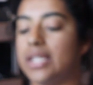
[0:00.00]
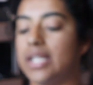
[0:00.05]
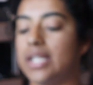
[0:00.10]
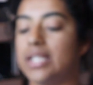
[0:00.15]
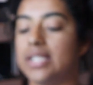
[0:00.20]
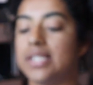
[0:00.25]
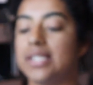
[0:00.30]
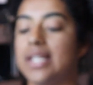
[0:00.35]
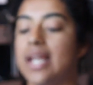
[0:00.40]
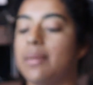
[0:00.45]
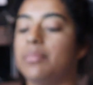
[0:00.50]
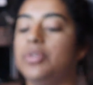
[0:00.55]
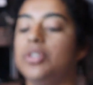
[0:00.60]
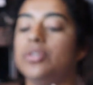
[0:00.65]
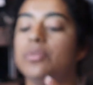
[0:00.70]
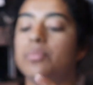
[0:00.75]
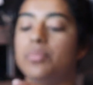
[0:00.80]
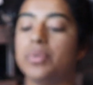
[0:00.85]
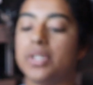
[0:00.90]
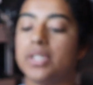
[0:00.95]
like stab
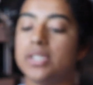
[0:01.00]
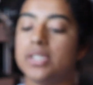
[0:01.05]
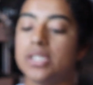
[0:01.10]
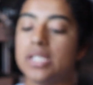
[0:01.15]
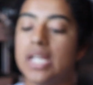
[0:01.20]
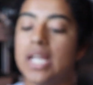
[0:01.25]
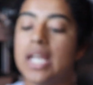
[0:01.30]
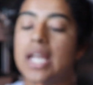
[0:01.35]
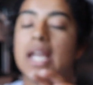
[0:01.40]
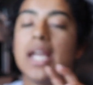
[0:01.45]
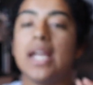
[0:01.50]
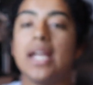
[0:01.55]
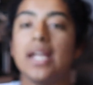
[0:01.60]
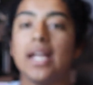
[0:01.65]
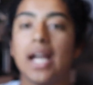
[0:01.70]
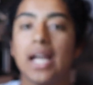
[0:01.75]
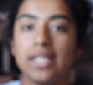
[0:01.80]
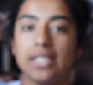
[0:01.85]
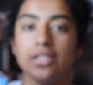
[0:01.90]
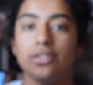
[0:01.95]
you, but
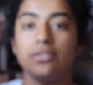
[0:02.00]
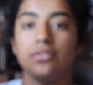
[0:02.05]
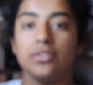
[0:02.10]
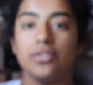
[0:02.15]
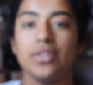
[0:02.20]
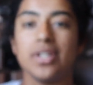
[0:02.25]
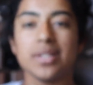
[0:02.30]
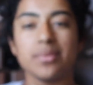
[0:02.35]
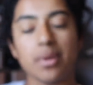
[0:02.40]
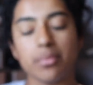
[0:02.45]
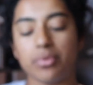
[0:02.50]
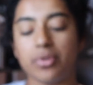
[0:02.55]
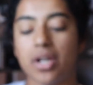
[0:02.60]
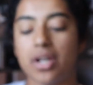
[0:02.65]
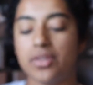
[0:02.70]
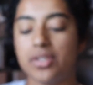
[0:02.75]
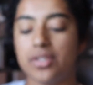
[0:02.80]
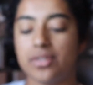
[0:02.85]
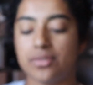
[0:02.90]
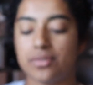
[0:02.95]
you guys remember
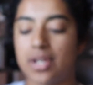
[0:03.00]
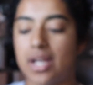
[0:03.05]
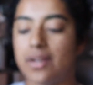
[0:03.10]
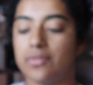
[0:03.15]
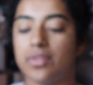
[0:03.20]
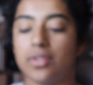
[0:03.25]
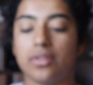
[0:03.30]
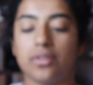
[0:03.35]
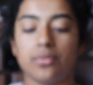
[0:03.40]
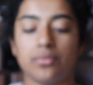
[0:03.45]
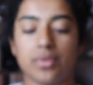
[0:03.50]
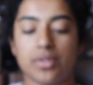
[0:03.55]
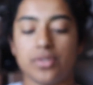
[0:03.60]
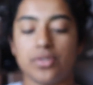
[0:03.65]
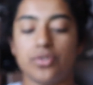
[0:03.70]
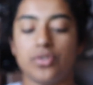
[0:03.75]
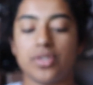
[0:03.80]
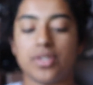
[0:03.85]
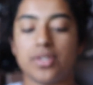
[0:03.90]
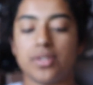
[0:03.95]
how they used to have like the ones
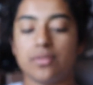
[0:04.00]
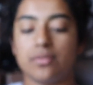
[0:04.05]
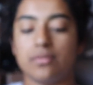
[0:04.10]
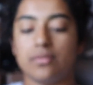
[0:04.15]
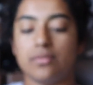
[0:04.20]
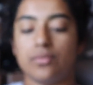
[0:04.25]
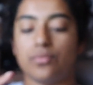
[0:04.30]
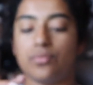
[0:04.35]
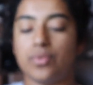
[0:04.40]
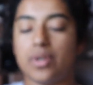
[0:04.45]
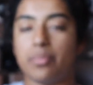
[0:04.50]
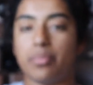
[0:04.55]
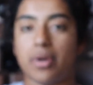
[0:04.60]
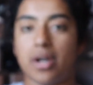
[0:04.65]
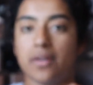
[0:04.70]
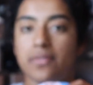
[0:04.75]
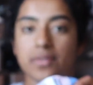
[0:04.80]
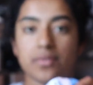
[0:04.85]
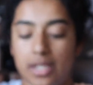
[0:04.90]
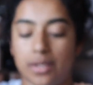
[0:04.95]
you just rip
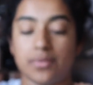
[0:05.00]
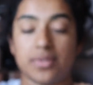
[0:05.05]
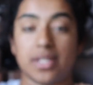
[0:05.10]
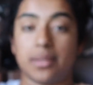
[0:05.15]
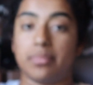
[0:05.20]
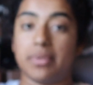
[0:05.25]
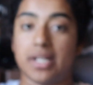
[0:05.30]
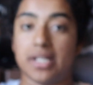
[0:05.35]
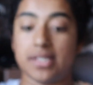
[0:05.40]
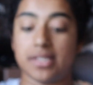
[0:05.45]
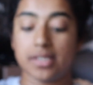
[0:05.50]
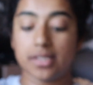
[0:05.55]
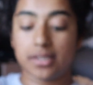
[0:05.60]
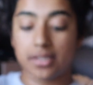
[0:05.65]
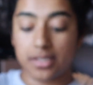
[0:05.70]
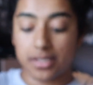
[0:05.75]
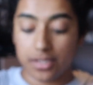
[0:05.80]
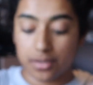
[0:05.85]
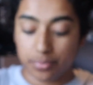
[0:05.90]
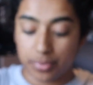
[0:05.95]
off? It was like plastic,
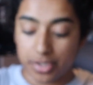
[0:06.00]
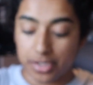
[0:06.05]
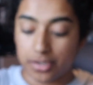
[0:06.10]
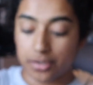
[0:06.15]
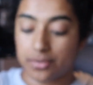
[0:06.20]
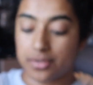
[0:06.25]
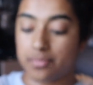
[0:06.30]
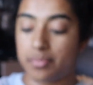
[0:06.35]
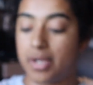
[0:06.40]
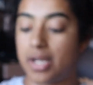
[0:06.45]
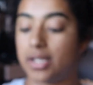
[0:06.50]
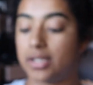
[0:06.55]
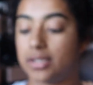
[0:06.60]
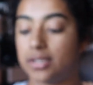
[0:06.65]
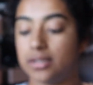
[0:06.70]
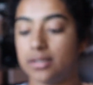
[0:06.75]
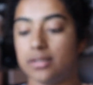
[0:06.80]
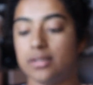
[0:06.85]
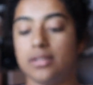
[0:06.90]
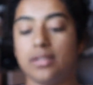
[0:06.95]
then you bring those back
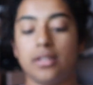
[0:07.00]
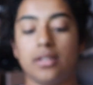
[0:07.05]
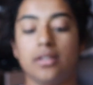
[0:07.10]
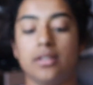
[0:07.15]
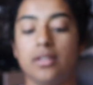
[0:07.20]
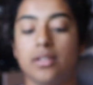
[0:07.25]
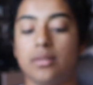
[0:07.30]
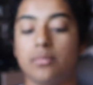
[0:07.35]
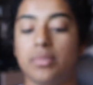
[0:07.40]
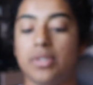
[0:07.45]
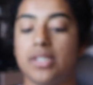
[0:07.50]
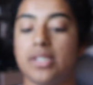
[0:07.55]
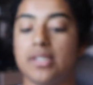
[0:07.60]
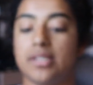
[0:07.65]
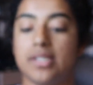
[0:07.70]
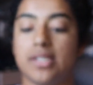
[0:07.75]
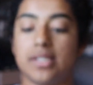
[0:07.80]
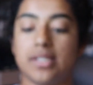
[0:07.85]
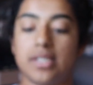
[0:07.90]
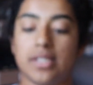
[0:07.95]
because
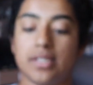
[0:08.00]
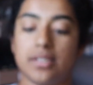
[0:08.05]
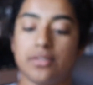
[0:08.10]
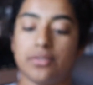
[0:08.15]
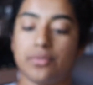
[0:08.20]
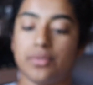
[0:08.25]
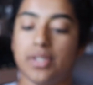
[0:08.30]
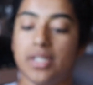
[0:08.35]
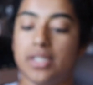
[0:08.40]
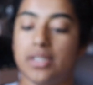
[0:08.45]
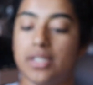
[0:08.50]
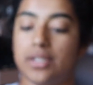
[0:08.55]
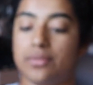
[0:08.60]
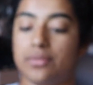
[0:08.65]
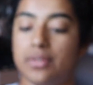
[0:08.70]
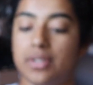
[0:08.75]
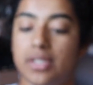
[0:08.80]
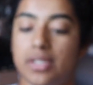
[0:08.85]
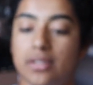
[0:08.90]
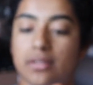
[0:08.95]
these get annoying and they
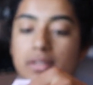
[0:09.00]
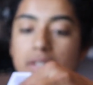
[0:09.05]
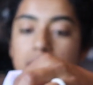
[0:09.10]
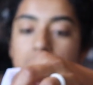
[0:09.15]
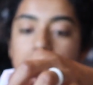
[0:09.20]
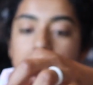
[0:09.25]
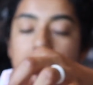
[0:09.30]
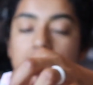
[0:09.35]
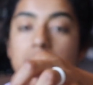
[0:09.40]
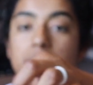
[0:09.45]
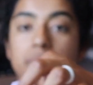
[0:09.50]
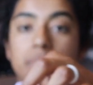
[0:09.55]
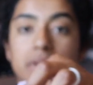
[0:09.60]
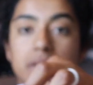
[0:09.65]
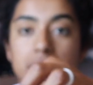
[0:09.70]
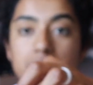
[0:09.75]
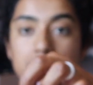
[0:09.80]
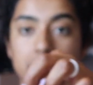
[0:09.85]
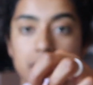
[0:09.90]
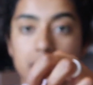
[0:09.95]
don't get like
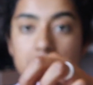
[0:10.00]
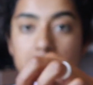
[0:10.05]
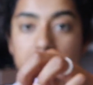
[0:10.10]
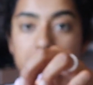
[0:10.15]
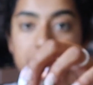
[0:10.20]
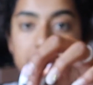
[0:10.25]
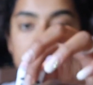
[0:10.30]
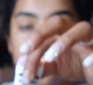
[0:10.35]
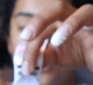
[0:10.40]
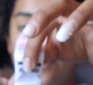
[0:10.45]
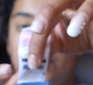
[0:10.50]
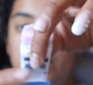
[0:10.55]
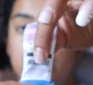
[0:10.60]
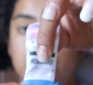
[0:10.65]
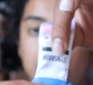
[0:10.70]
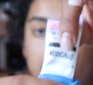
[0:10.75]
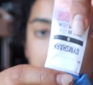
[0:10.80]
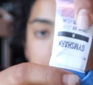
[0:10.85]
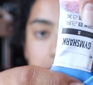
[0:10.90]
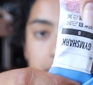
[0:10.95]
completely cut off. And if you
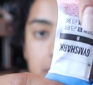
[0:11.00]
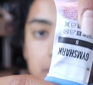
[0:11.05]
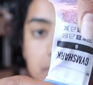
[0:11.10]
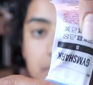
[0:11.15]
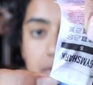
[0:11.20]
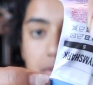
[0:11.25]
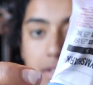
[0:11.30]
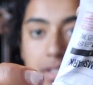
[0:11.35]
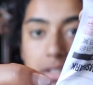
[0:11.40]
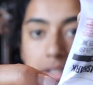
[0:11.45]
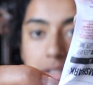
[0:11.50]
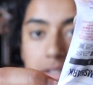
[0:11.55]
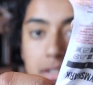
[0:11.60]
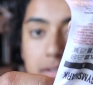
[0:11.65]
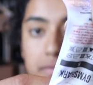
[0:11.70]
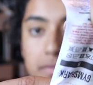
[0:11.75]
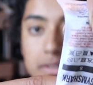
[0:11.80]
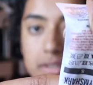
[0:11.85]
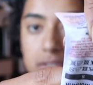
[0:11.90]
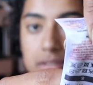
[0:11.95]
get too close, you can cut
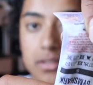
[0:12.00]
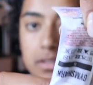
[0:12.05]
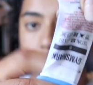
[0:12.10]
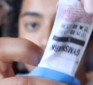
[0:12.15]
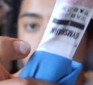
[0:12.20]
off the